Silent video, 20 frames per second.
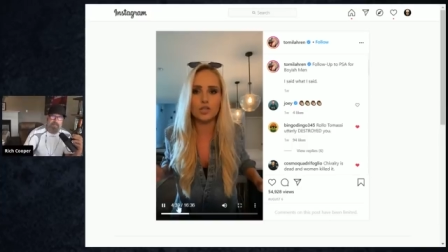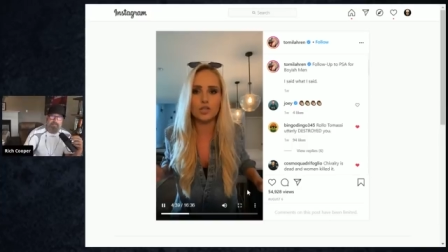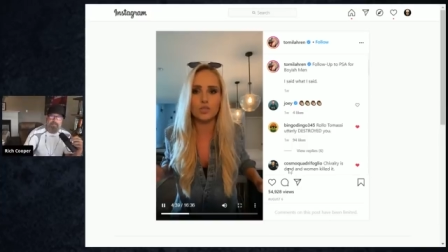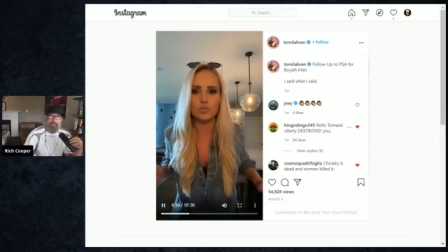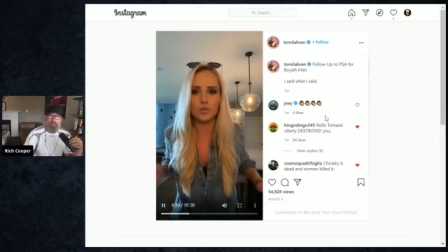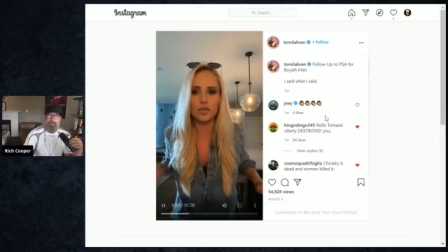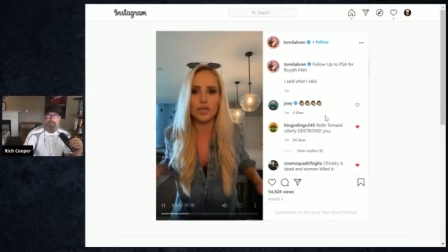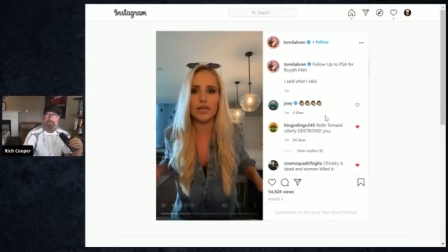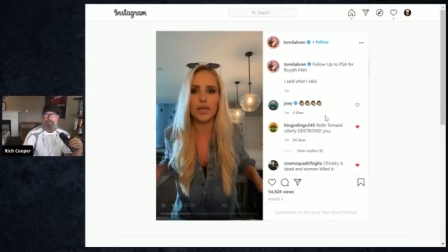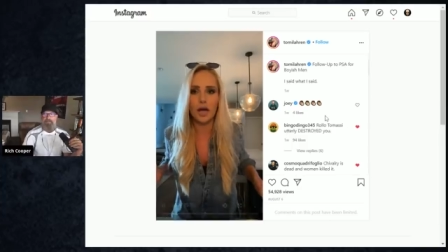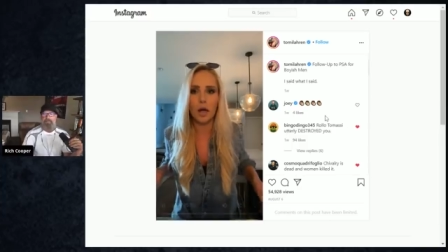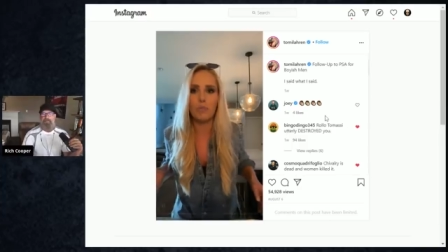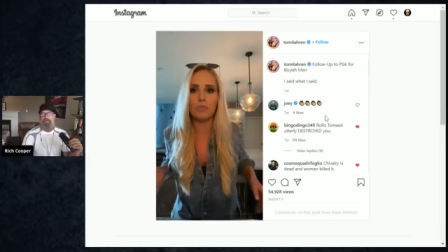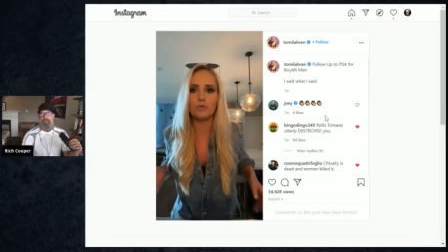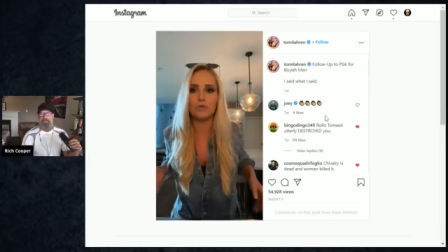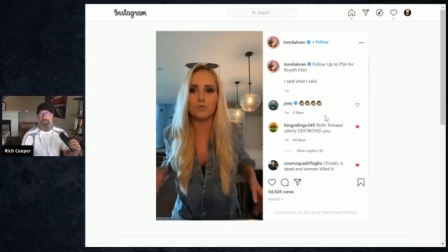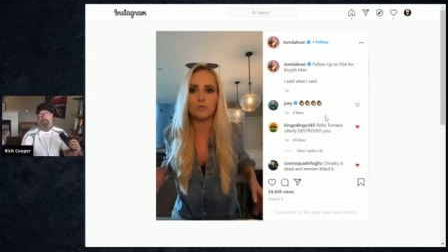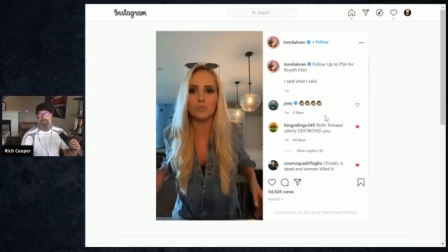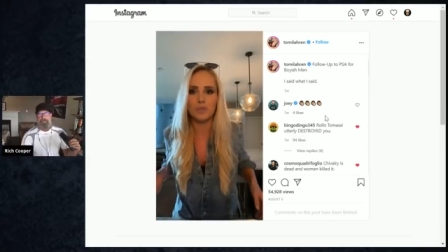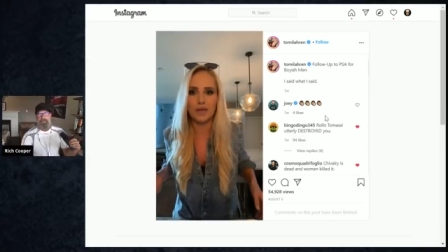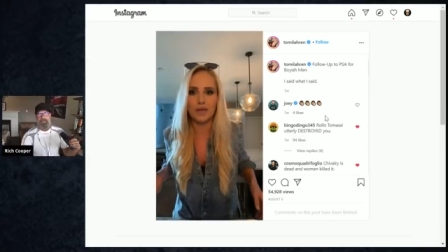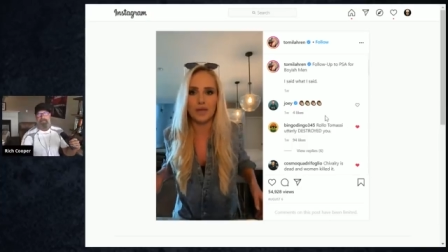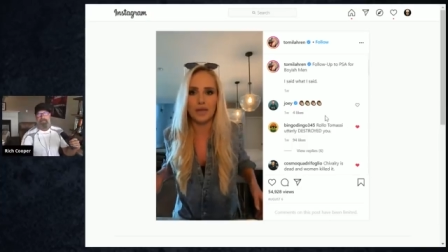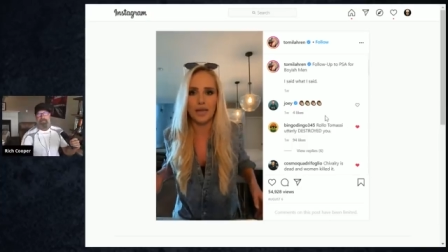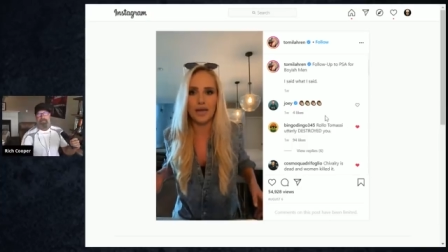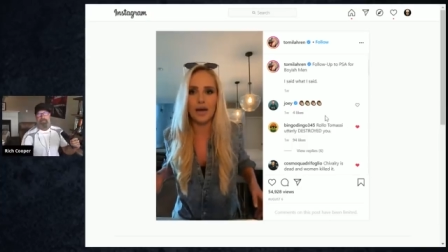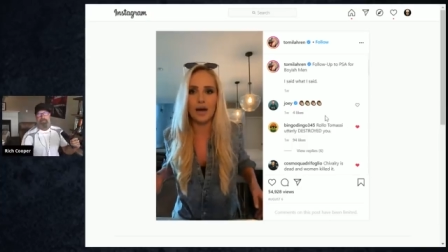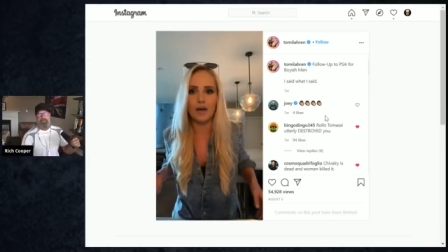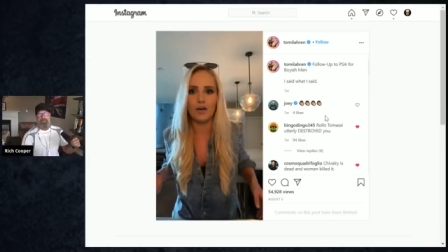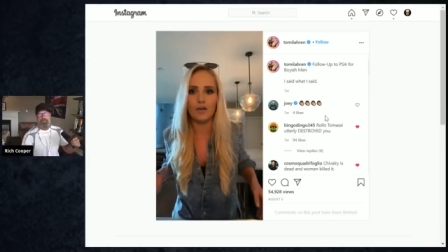She really helps me out,
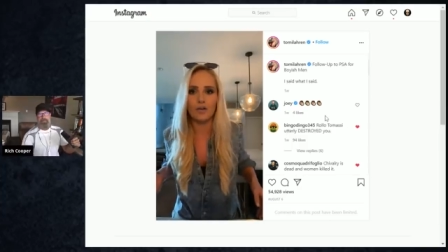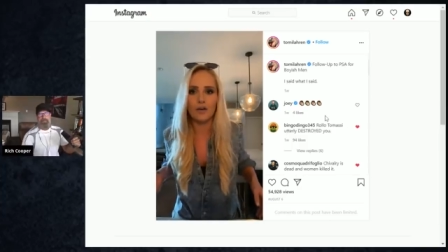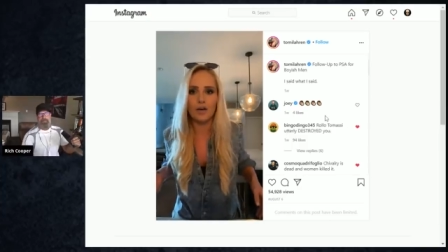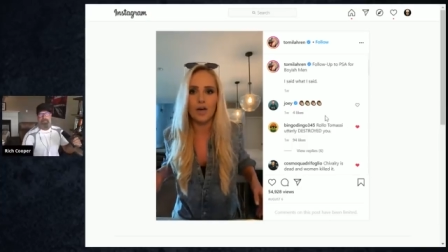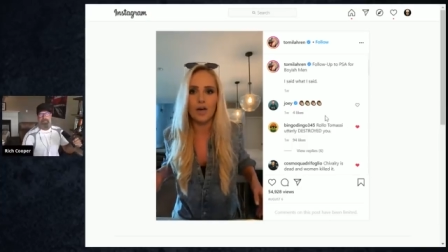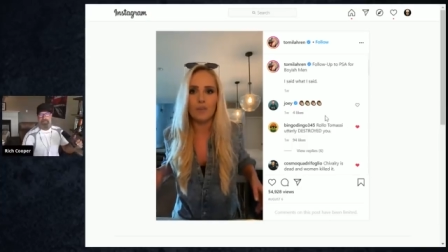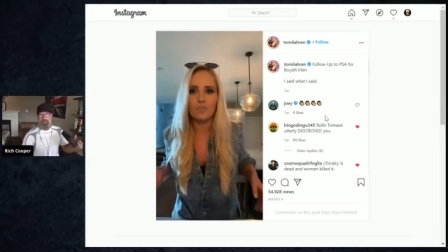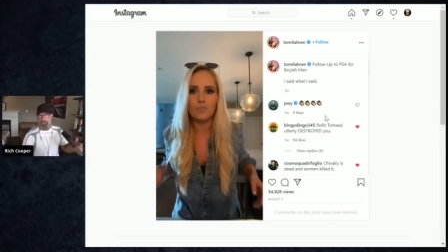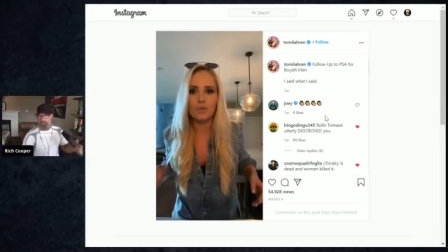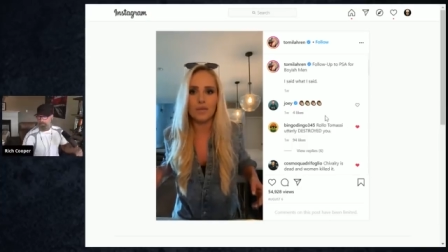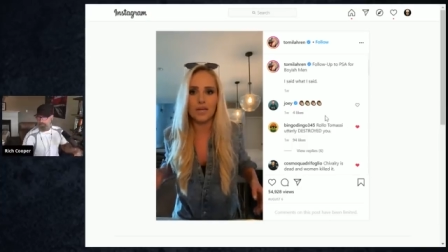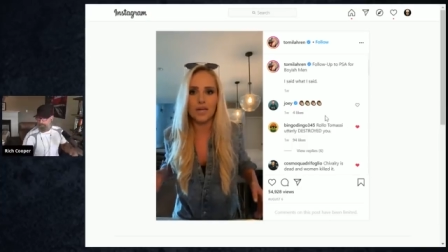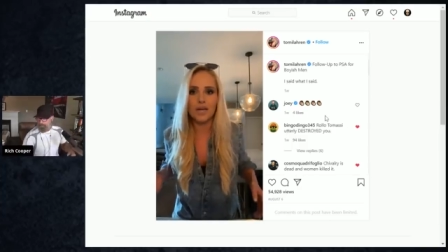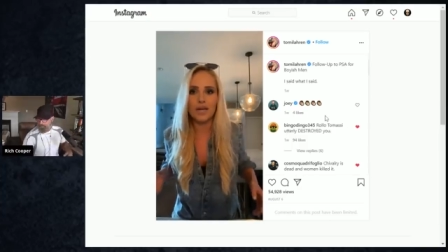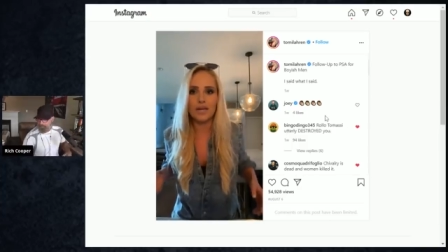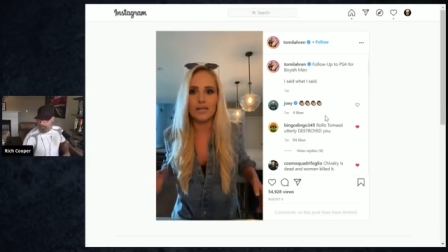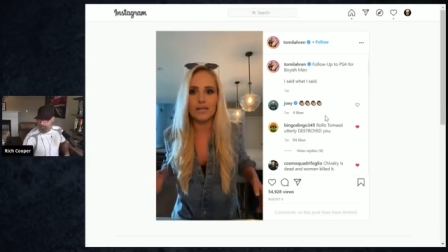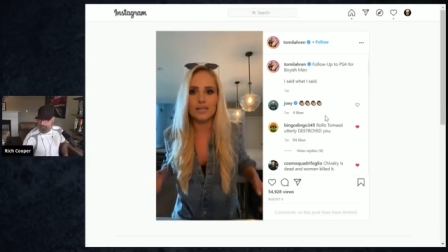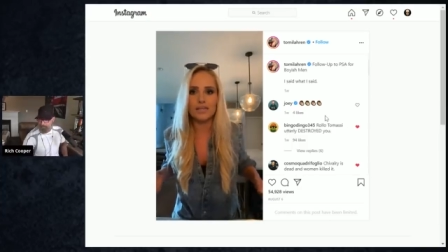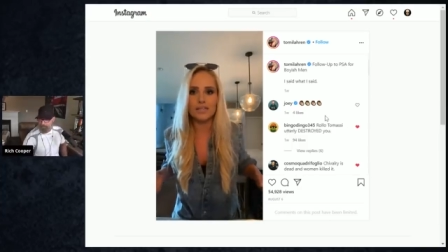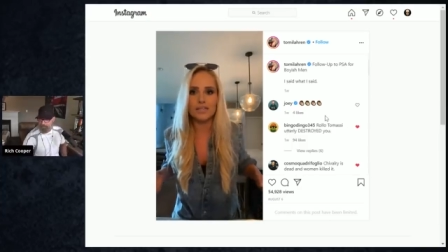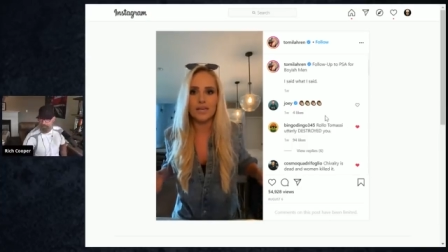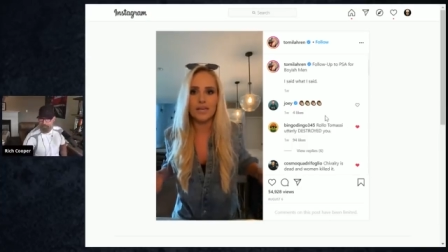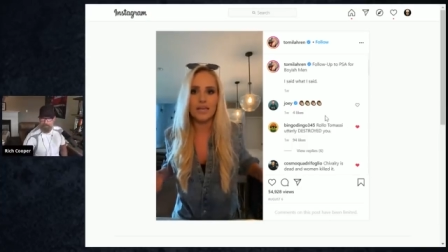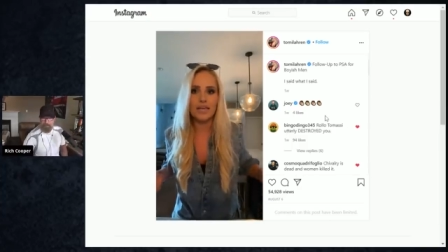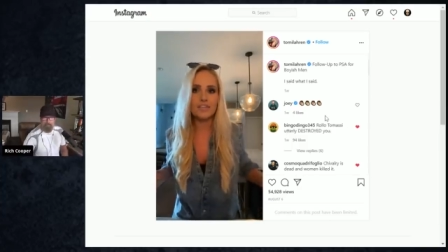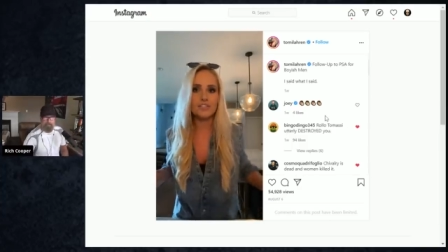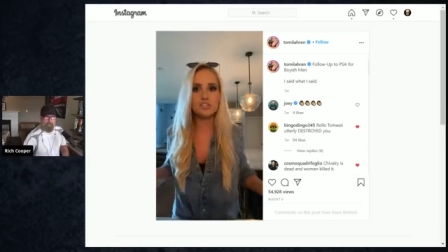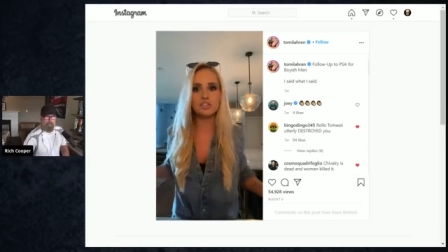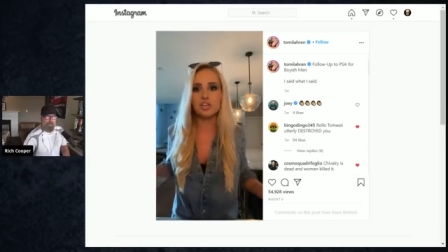because it's a jungle
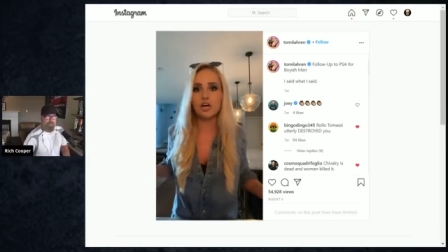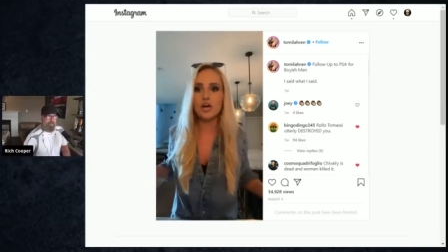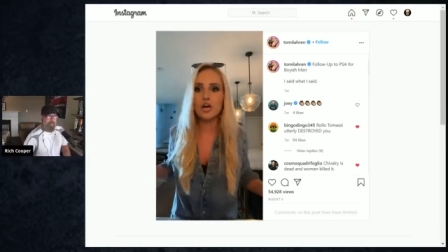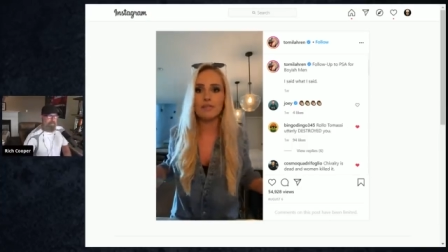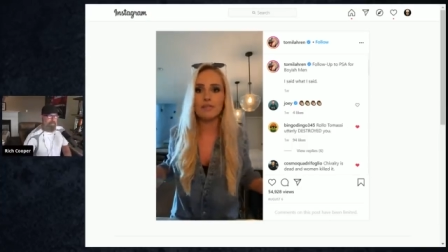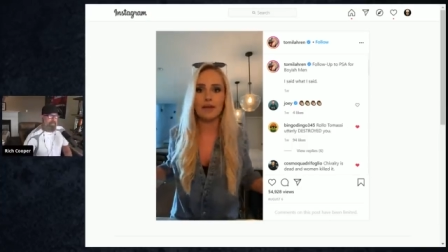out there.